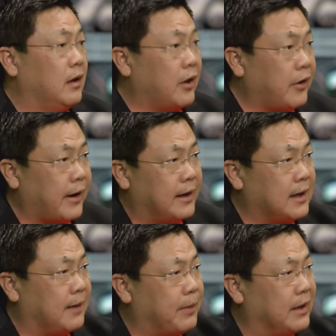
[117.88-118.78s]
credit
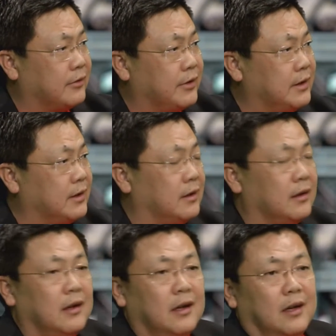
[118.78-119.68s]
card penetration.
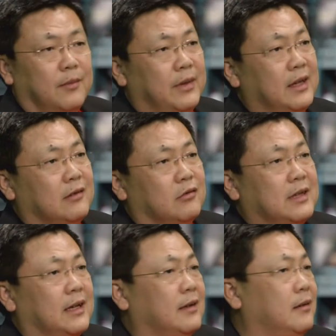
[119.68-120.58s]
Meaning to say
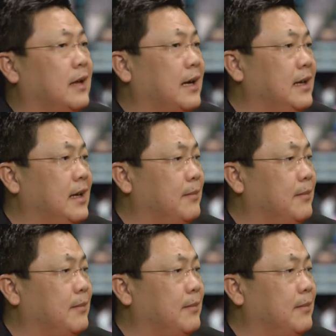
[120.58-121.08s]
98%